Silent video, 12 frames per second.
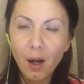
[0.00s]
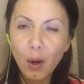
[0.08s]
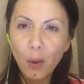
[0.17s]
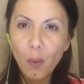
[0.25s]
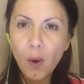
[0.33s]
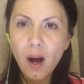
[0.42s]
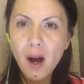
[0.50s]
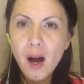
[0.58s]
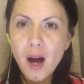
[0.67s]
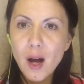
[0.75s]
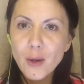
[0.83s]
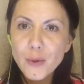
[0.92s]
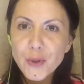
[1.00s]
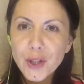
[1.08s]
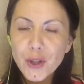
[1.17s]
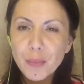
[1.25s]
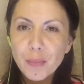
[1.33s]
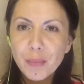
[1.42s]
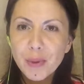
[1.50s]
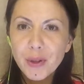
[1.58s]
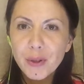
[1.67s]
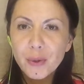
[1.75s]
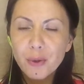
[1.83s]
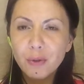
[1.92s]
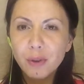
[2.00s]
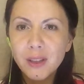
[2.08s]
Wow, such a beautiful